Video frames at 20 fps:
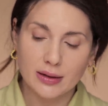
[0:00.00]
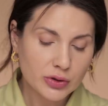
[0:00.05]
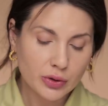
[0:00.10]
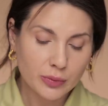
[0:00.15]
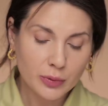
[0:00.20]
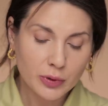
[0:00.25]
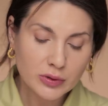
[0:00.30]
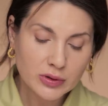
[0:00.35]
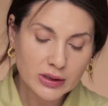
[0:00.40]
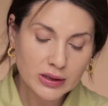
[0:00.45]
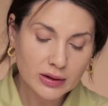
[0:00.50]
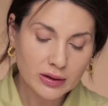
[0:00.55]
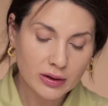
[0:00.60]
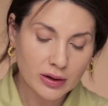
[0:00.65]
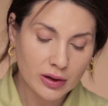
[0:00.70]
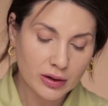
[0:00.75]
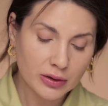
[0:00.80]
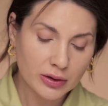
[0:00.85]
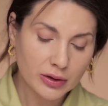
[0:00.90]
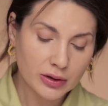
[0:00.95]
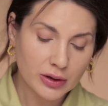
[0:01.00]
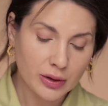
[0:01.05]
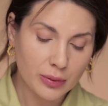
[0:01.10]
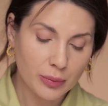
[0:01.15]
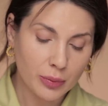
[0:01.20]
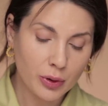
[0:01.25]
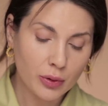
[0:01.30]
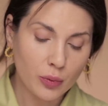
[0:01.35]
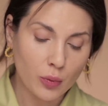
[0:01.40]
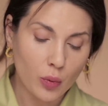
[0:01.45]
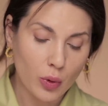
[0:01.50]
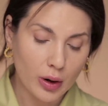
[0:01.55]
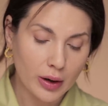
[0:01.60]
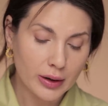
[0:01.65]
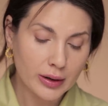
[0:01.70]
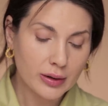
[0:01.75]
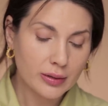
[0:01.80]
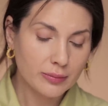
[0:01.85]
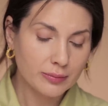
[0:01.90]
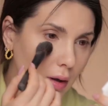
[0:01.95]
So I'm using the color number
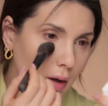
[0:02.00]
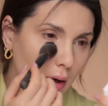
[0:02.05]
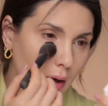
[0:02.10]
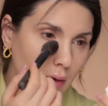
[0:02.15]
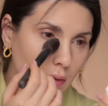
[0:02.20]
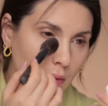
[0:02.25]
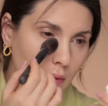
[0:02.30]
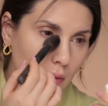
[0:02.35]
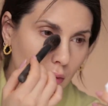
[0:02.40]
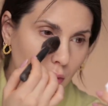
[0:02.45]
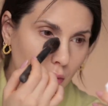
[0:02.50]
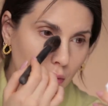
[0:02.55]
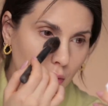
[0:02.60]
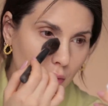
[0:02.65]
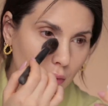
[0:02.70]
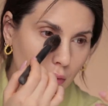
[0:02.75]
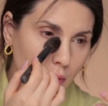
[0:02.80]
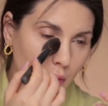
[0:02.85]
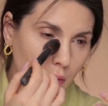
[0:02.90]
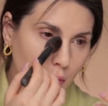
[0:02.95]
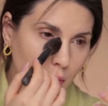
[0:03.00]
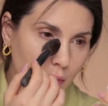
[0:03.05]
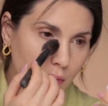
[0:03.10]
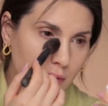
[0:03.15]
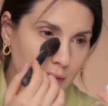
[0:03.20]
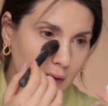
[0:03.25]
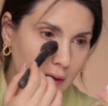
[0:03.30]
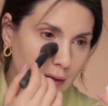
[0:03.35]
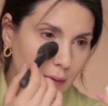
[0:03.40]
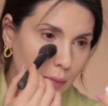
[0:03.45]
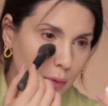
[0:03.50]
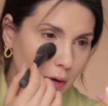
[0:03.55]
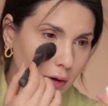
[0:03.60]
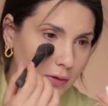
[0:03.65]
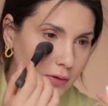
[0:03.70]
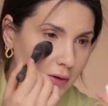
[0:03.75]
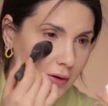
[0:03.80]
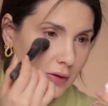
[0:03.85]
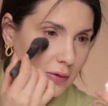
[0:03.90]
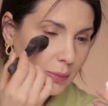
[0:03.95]
1, Hakodo Kokutan
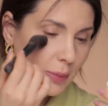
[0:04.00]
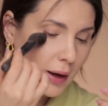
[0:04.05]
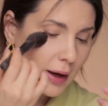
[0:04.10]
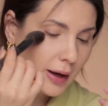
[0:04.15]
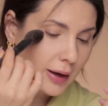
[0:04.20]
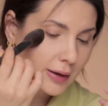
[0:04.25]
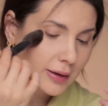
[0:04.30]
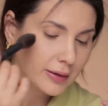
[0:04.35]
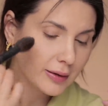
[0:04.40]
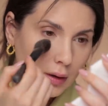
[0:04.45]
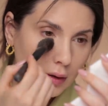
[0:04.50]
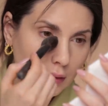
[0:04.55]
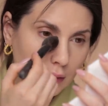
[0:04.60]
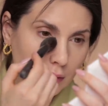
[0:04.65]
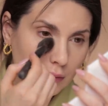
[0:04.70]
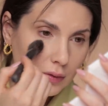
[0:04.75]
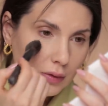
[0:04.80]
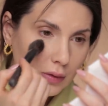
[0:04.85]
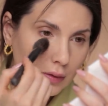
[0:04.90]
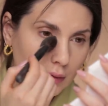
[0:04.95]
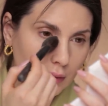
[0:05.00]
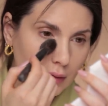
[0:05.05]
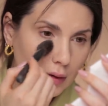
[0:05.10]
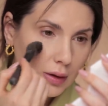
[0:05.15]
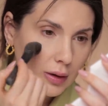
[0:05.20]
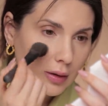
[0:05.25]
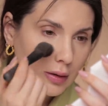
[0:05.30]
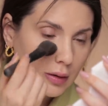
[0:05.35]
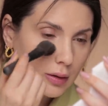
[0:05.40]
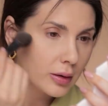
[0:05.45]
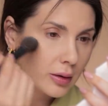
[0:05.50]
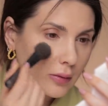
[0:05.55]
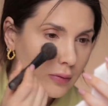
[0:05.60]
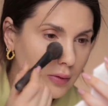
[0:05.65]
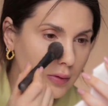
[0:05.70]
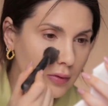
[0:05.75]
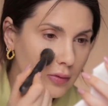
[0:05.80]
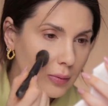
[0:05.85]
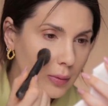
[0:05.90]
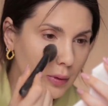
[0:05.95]
brushes back. Can you see this, like,
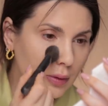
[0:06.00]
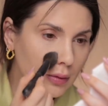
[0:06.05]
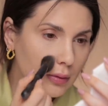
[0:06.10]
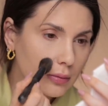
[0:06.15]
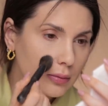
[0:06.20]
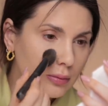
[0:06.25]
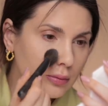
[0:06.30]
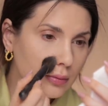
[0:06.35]
invisible?